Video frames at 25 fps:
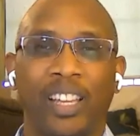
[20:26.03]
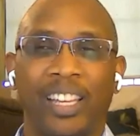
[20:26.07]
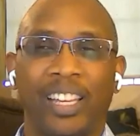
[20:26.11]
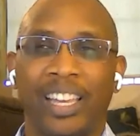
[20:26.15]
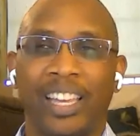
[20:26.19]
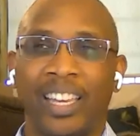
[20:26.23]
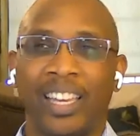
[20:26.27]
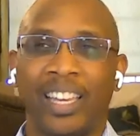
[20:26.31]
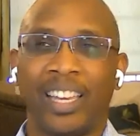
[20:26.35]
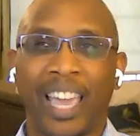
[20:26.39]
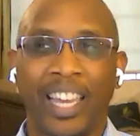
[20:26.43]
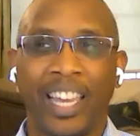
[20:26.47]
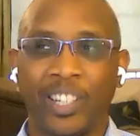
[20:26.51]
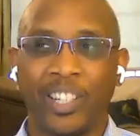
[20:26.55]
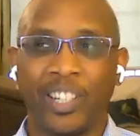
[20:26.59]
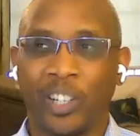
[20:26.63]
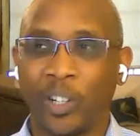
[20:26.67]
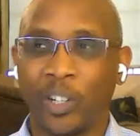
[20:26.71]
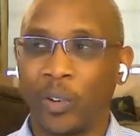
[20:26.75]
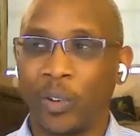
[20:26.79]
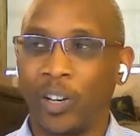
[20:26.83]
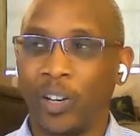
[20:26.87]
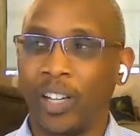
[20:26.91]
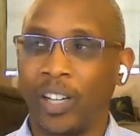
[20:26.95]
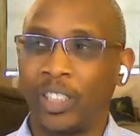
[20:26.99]
again, your
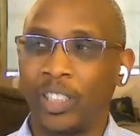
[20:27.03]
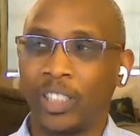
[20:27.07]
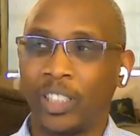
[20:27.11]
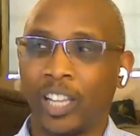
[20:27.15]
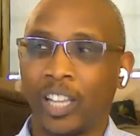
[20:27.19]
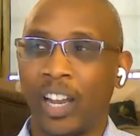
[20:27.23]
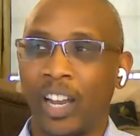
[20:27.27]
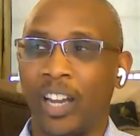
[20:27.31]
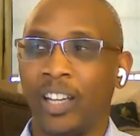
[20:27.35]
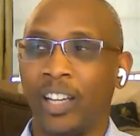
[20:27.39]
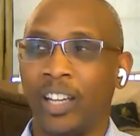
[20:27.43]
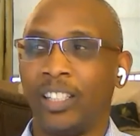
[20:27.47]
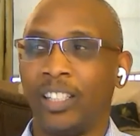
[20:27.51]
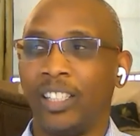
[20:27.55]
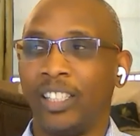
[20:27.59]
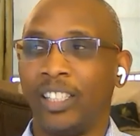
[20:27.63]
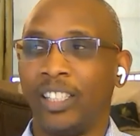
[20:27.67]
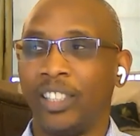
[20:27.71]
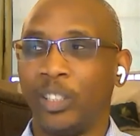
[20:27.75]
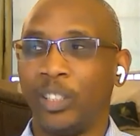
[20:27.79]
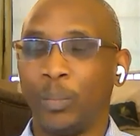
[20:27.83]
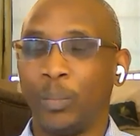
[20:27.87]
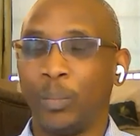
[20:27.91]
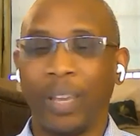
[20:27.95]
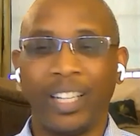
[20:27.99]
career has gone
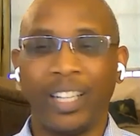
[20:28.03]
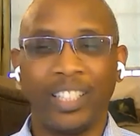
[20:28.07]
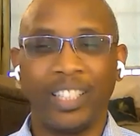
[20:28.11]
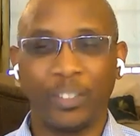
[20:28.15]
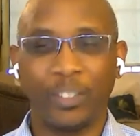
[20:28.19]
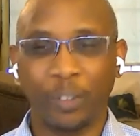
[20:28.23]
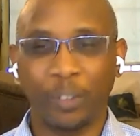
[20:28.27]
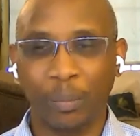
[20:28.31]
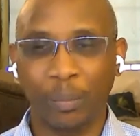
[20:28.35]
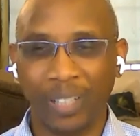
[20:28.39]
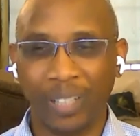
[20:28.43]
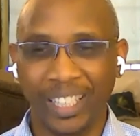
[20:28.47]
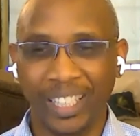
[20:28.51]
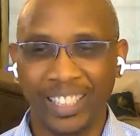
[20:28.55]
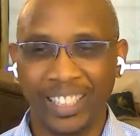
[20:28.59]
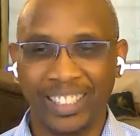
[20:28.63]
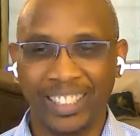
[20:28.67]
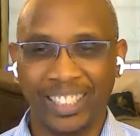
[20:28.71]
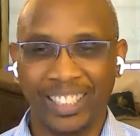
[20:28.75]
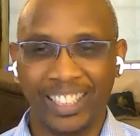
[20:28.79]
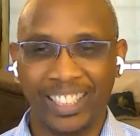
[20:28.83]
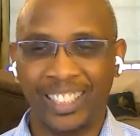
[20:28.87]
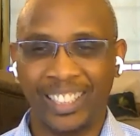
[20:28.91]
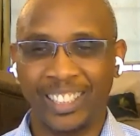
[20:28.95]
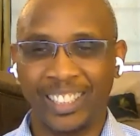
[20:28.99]
into many different
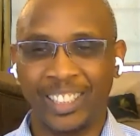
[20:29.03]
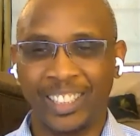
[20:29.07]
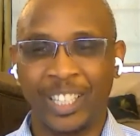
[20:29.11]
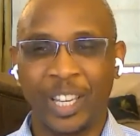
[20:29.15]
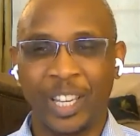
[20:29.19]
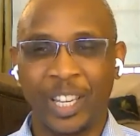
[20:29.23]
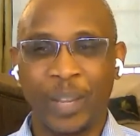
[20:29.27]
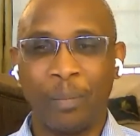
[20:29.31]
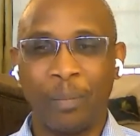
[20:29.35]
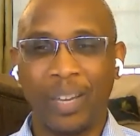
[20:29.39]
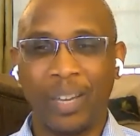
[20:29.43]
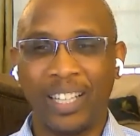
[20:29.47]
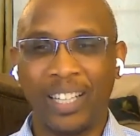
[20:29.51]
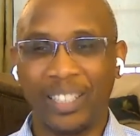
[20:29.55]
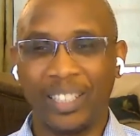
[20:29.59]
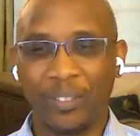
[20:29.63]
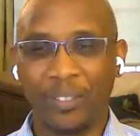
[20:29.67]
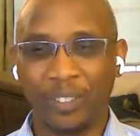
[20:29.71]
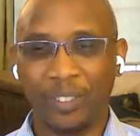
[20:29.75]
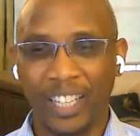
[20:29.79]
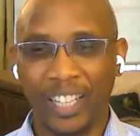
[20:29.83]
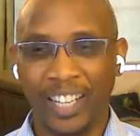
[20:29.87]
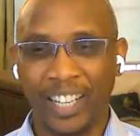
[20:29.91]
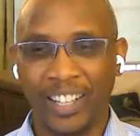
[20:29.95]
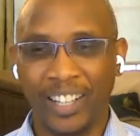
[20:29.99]
places, many
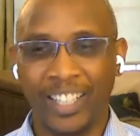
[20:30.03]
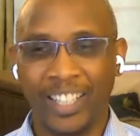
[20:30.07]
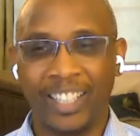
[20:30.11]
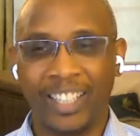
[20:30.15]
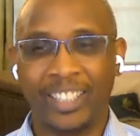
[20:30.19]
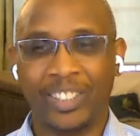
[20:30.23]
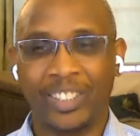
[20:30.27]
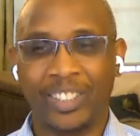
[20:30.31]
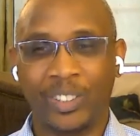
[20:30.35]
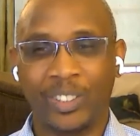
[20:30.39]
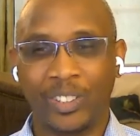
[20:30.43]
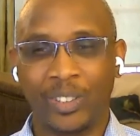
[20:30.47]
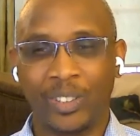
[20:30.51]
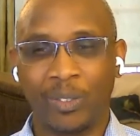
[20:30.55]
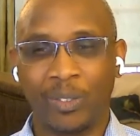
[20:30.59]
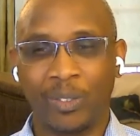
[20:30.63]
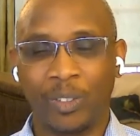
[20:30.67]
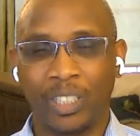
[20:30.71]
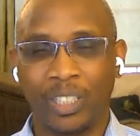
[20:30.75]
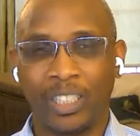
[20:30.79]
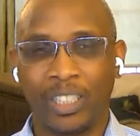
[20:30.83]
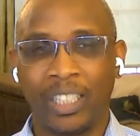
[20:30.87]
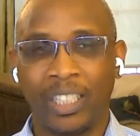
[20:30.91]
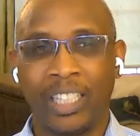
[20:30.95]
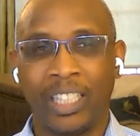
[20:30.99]
different areas. So it's
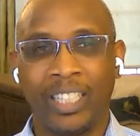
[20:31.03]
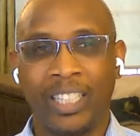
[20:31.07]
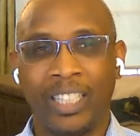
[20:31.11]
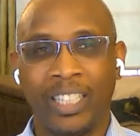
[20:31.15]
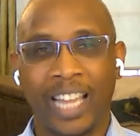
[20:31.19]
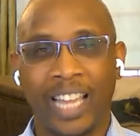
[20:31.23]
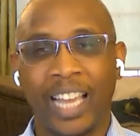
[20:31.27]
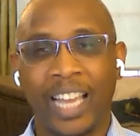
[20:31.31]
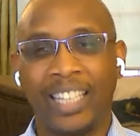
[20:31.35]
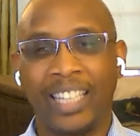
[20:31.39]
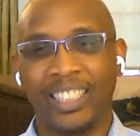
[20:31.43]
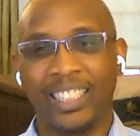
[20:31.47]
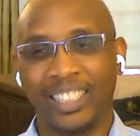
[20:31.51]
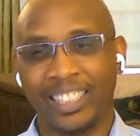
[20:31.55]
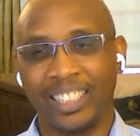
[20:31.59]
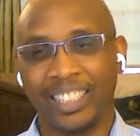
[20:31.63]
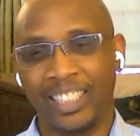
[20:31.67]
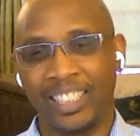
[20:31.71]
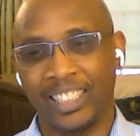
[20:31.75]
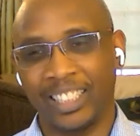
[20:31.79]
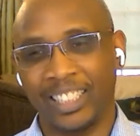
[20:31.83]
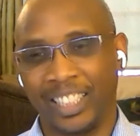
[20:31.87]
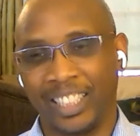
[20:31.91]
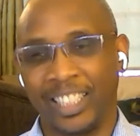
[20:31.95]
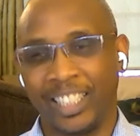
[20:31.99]
really nice to
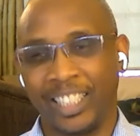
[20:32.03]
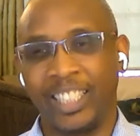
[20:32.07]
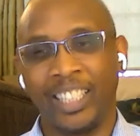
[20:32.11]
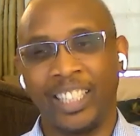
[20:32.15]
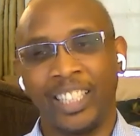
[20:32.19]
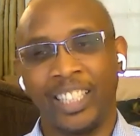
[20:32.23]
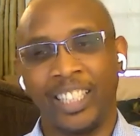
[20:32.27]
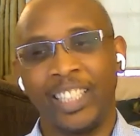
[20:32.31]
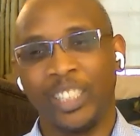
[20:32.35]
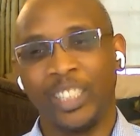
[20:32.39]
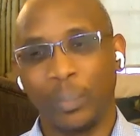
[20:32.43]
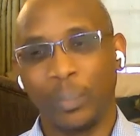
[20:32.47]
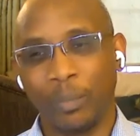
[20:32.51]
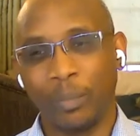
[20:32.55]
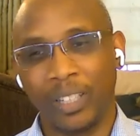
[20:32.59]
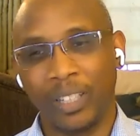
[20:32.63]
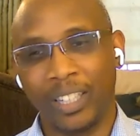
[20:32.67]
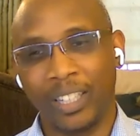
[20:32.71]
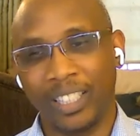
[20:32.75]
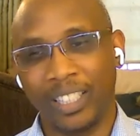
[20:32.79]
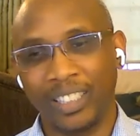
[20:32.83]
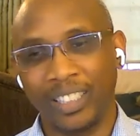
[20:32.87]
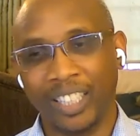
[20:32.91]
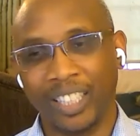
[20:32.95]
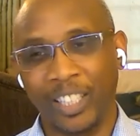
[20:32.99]
just hear some of the
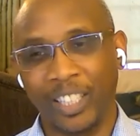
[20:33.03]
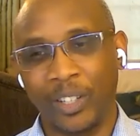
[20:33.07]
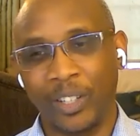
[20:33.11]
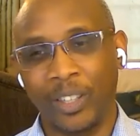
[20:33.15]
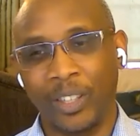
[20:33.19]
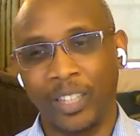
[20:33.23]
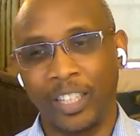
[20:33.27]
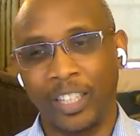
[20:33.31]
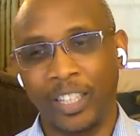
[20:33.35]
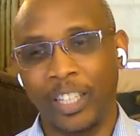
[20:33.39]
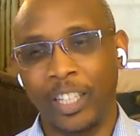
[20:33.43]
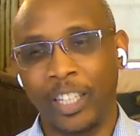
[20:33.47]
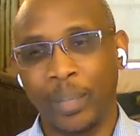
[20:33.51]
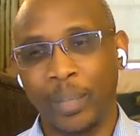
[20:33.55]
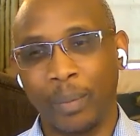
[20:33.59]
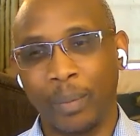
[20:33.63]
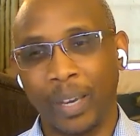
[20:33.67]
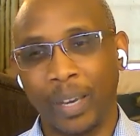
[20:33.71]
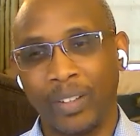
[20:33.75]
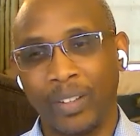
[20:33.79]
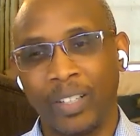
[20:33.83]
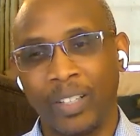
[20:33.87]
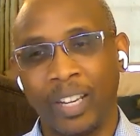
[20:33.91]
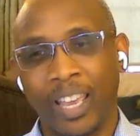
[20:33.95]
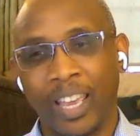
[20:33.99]
things that you're thinking
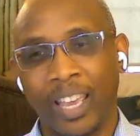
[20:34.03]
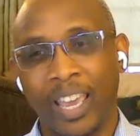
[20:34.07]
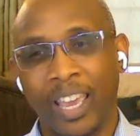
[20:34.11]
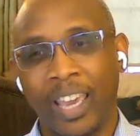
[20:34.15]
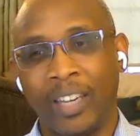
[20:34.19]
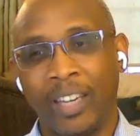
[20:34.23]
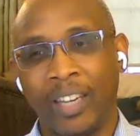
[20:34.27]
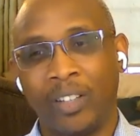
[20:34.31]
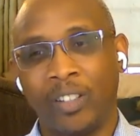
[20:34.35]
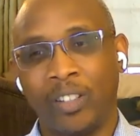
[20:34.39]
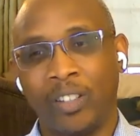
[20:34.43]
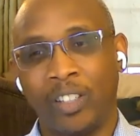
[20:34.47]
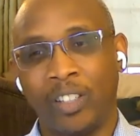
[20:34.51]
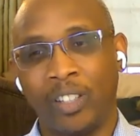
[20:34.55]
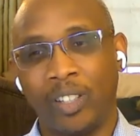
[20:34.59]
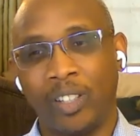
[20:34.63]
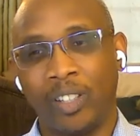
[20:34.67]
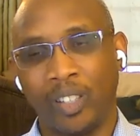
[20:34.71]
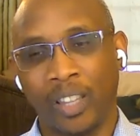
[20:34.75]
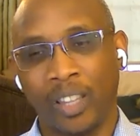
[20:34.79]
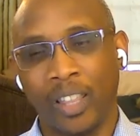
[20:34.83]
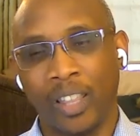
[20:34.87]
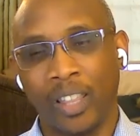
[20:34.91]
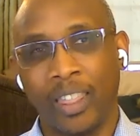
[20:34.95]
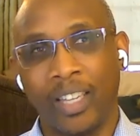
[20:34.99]
about and
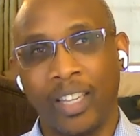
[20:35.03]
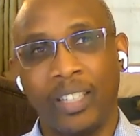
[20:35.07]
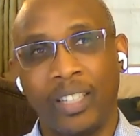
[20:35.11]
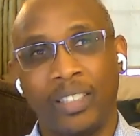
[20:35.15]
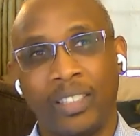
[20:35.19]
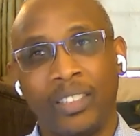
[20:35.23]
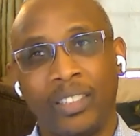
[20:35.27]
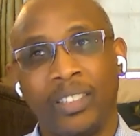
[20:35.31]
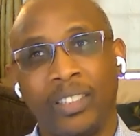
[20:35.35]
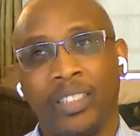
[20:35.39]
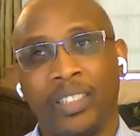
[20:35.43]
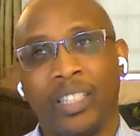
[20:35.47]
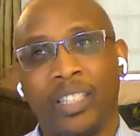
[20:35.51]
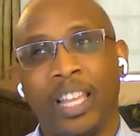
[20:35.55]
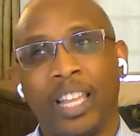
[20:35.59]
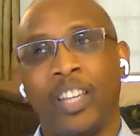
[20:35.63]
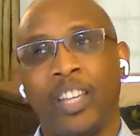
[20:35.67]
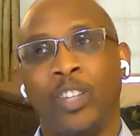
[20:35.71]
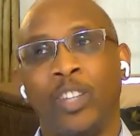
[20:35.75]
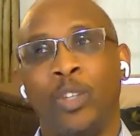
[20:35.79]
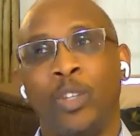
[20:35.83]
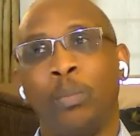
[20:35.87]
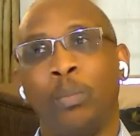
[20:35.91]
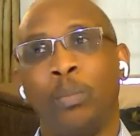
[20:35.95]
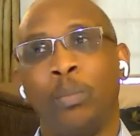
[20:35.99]
the things that
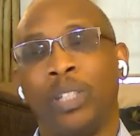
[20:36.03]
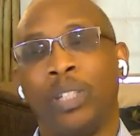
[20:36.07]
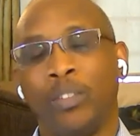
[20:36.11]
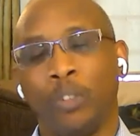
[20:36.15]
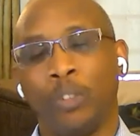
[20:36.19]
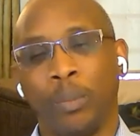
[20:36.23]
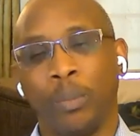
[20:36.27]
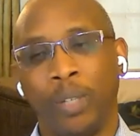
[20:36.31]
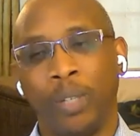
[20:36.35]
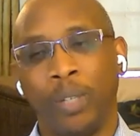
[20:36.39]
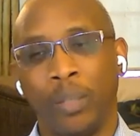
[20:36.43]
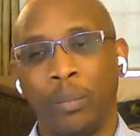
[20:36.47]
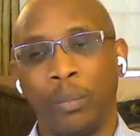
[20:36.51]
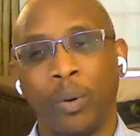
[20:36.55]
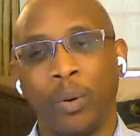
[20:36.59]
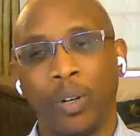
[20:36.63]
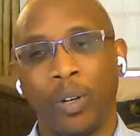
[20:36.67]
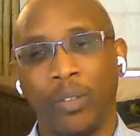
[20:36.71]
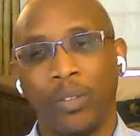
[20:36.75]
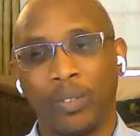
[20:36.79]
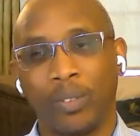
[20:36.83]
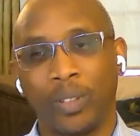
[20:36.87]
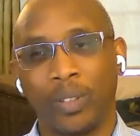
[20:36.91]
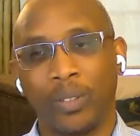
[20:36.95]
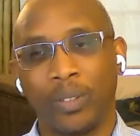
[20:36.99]
you believe will be
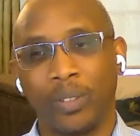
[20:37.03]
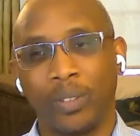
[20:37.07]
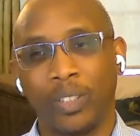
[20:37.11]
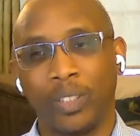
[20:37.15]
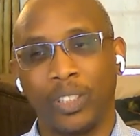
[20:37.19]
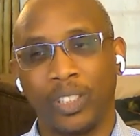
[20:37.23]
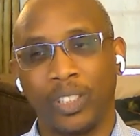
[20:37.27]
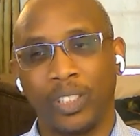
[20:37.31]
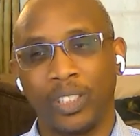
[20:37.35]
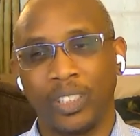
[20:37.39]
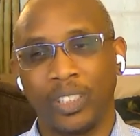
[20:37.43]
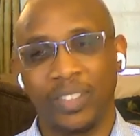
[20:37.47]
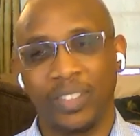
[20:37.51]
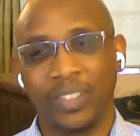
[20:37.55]
important for the future.